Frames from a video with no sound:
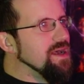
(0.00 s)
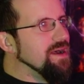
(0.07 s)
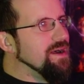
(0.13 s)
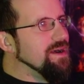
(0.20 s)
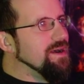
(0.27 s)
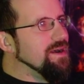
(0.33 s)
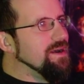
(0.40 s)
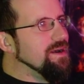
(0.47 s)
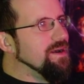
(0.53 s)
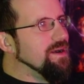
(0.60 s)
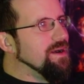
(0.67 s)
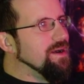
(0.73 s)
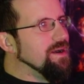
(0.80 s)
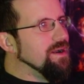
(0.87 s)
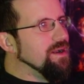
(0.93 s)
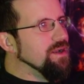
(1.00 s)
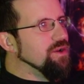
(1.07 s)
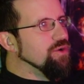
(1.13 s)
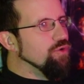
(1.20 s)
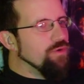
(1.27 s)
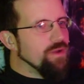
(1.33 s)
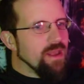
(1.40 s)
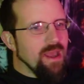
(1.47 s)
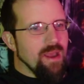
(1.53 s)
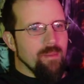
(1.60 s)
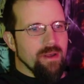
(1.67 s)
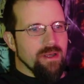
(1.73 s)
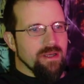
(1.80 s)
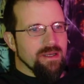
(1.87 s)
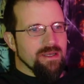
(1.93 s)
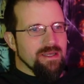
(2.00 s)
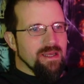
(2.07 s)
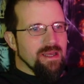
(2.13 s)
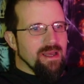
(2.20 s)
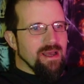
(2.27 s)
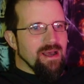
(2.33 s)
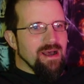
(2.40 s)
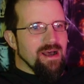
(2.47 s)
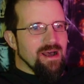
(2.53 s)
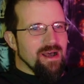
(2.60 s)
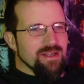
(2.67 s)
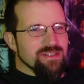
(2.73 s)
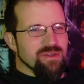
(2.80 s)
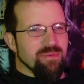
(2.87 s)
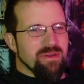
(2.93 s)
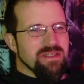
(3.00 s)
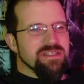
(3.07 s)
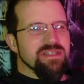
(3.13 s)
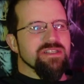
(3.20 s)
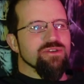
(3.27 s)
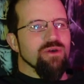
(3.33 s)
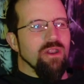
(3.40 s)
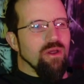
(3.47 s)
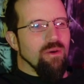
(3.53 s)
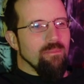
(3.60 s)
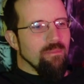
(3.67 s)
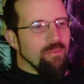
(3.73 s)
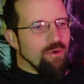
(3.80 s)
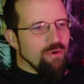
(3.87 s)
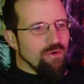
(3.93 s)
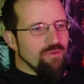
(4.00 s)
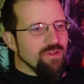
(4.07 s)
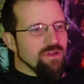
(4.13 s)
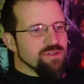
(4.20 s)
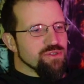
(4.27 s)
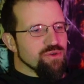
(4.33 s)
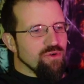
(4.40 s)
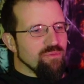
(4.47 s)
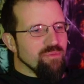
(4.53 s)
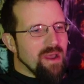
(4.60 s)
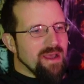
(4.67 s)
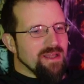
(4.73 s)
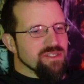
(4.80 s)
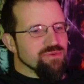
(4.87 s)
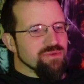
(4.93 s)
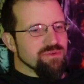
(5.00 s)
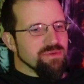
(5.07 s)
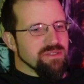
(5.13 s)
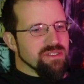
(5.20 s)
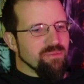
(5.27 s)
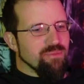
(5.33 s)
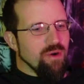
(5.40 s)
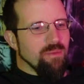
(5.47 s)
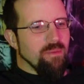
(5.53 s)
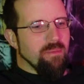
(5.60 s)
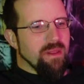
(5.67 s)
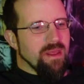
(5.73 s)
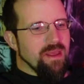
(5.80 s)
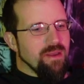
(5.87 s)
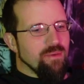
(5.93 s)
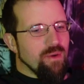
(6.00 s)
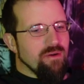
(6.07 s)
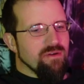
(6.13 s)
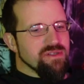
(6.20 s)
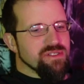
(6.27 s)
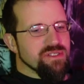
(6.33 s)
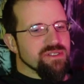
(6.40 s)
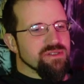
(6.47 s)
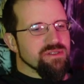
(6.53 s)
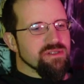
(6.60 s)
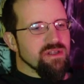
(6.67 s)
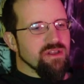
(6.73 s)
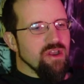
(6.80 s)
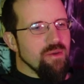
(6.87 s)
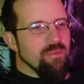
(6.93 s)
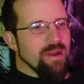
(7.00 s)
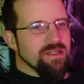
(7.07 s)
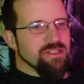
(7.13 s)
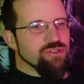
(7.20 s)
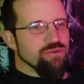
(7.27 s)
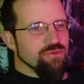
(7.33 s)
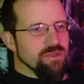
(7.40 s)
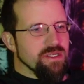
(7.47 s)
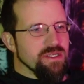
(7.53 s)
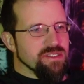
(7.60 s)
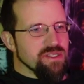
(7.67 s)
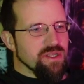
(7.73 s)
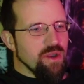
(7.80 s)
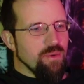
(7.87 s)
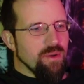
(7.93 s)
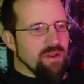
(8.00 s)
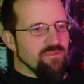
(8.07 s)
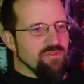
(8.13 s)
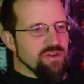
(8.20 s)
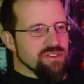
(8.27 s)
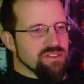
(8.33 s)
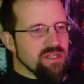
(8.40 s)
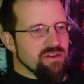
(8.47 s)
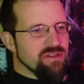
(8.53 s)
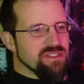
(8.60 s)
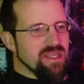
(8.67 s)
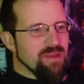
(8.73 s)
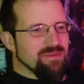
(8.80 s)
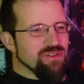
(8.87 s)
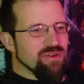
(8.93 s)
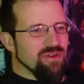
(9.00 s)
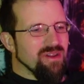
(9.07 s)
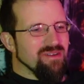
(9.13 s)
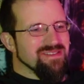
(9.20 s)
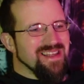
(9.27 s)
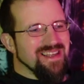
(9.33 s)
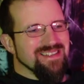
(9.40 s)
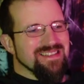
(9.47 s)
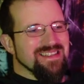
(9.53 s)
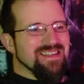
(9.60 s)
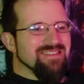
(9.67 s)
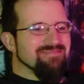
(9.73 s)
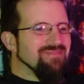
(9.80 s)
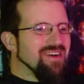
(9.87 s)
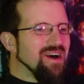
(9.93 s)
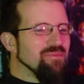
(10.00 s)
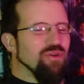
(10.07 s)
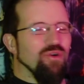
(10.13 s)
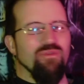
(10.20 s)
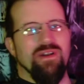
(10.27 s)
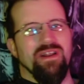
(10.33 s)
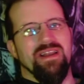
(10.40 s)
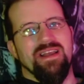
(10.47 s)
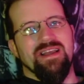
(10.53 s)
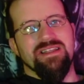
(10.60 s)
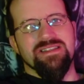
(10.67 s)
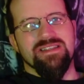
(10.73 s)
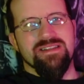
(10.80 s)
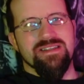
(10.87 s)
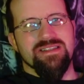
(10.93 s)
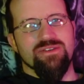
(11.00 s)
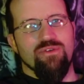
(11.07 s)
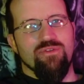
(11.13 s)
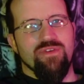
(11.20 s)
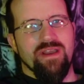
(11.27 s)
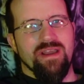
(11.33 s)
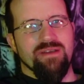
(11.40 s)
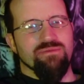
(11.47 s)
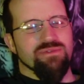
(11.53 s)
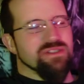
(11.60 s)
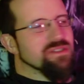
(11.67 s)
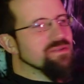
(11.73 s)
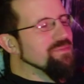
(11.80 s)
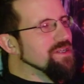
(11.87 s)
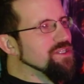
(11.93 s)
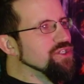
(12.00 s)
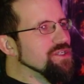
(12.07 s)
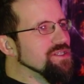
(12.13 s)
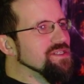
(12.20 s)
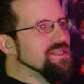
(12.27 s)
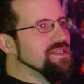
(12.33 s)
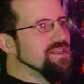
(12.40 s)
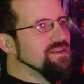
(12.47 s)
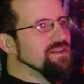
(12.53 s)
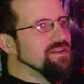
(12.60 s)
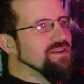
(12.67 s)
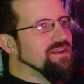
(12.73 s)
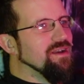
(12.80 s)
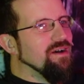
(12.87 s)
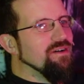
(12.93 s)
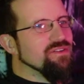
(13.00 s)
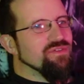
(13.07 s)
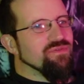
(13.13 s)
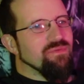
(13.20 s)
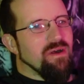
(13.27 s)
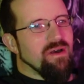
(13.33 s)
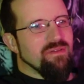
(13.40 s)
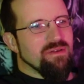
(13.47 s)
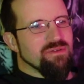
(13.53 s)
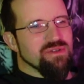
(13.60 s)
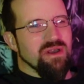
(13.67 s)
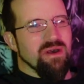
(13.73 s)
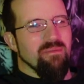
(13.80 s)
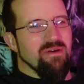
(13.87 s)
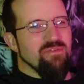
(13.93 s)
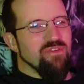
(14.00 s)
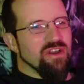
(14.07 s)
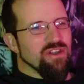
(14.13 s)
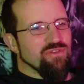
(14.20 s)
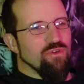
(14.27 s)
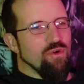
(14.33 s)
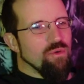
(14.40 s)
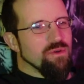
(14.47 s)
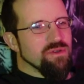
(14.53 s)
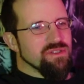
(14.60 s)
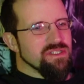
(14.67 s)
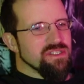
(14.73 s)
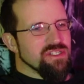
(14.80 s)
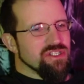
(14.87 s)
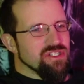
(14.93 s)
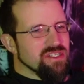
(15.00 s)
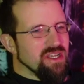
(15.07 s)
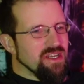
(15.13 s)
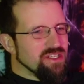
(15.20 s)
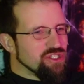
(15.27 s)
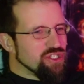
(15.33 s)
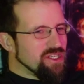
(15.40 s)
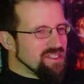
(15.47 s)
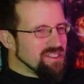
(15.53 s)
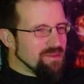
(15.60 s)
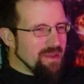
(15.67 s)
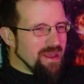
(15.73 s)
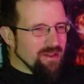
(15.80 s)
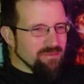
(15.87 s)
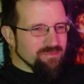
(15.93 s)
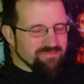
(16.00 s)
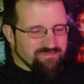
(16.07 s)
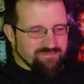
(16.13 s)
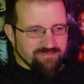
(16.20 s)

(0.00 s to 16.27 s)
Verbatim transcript: uh, Gloryhammer, uh, so I've been listening to a lot more of those sort of bands, which means I probably, whereas go back two years ago when I first heard Sabaton, I was like, I'm not really into this sort of thing. It was a bit cheesy. Was, uh, that was kind of my first thought was this is just kind of cheesy metal.